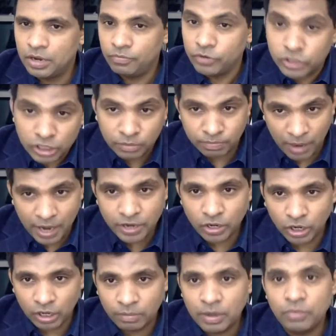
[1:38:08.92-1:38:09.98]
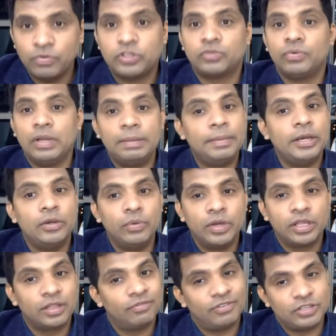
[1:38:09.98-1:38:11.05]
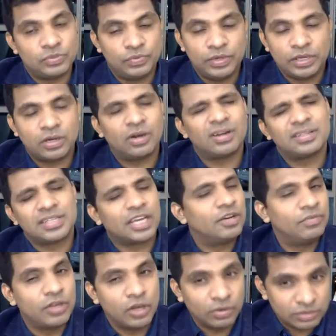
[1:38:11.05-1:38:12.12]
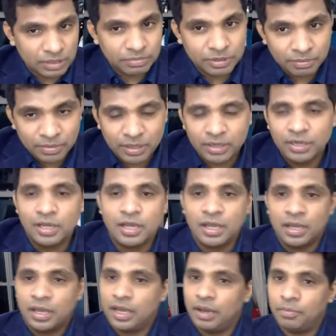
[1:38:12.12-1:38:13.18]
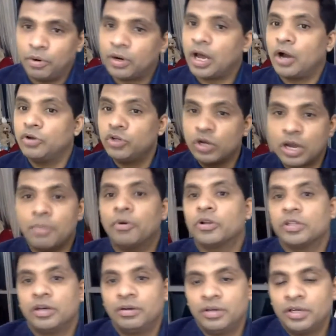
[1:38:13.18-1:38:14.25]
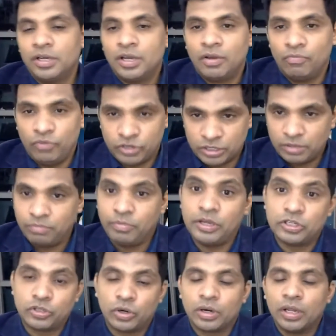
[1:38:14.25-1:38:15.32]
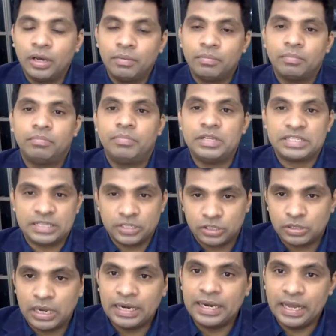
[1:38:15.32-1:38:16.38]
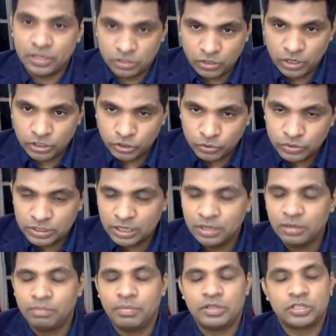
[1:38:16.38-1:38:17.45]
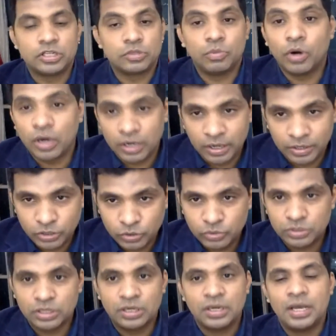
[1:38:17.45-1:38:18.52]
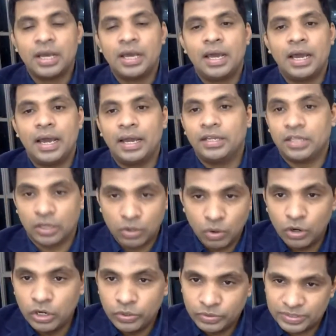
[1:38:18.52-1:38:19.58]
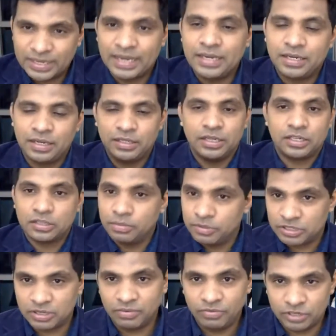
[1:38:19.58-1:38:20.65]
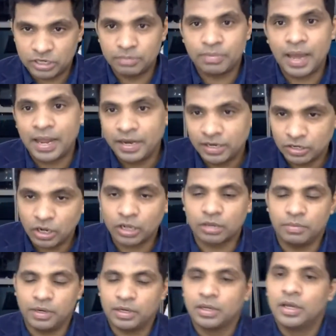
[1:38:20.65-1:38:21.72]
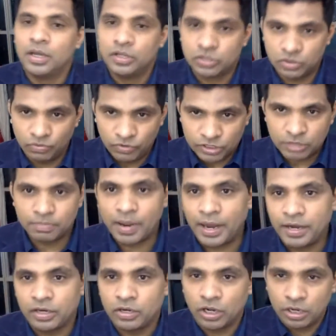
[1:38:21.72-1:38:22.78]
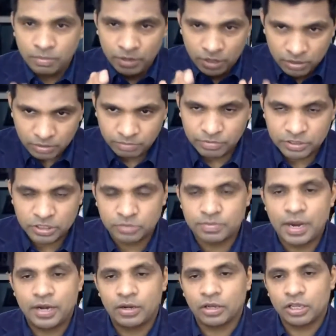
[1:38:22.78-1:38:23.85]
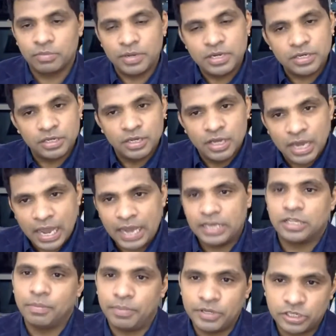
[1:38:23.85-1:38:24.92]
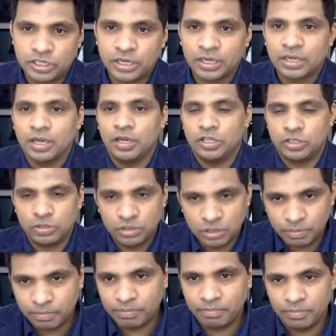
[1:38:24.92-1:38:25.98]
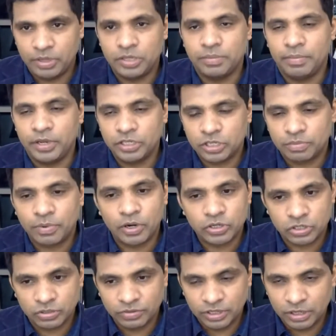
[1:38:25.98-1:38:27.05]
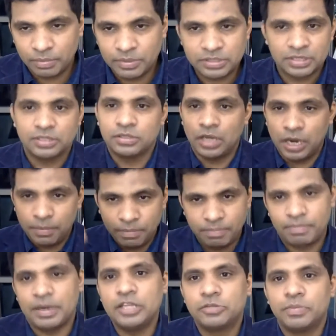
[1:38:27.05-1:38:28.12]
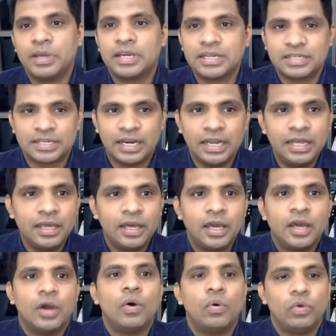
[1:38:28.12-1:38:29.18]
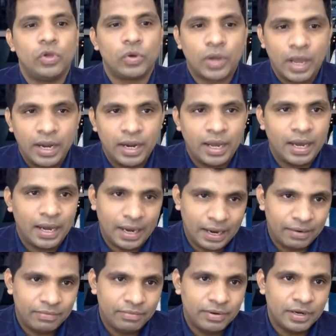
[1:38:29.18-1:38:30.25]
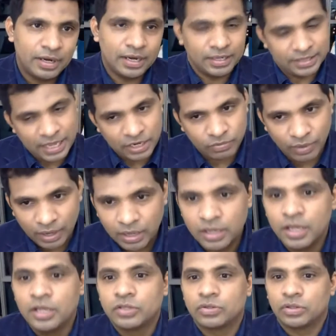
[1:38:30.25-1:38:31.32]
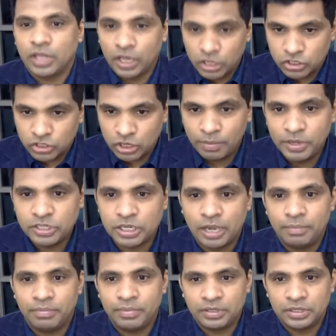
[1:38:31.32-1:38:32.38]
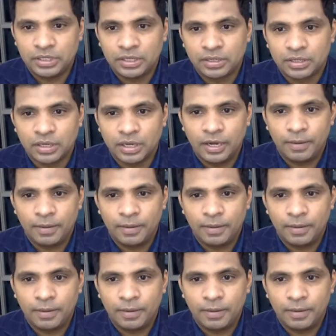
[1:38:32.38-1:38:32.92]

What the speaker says: vision plan document, which we'll be doing the first week or second week of September, about how you come out with the vision based on the business ideas you have chosen, business model you have chosen, and the goal you set. There is a vision planning document. So vision planning document, business plan document, and the pitch deck. This is the major portion of your business, and please make it ready. You can have that one. So thank you so much. I think.